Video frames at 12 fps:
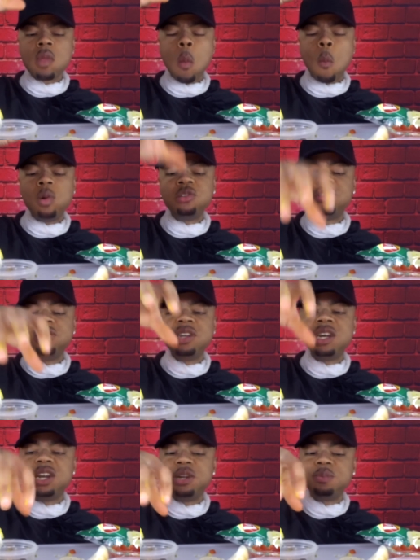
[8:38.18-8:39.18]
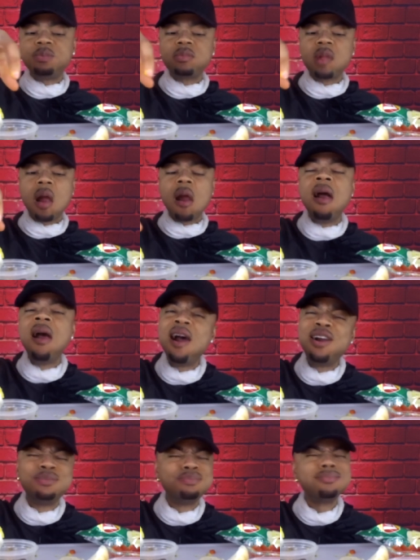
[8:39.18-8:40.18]
When she did it,
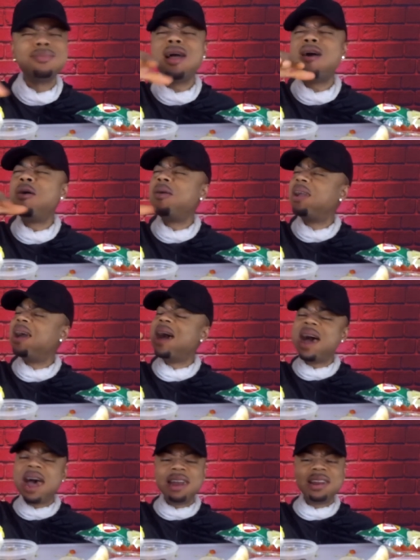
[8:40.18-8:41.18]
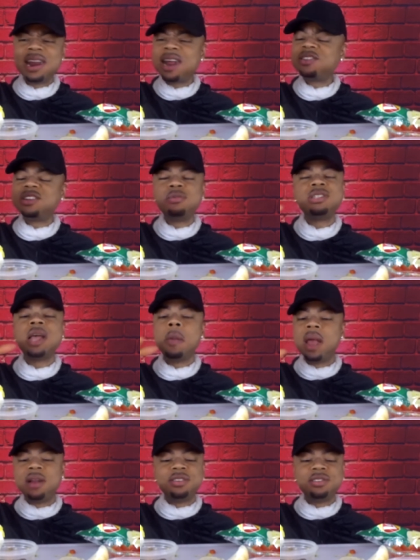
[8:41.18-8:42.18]
oh God! Did I? Don't tell
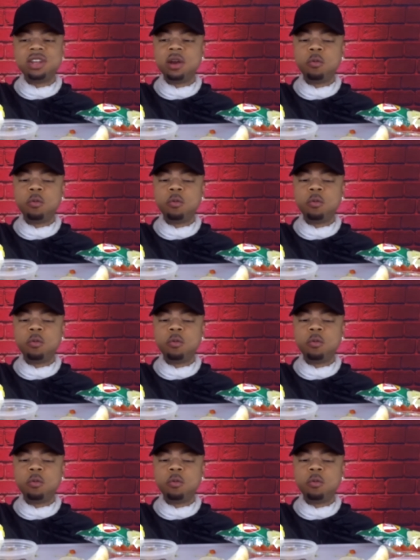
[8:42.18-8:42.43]
me I just did it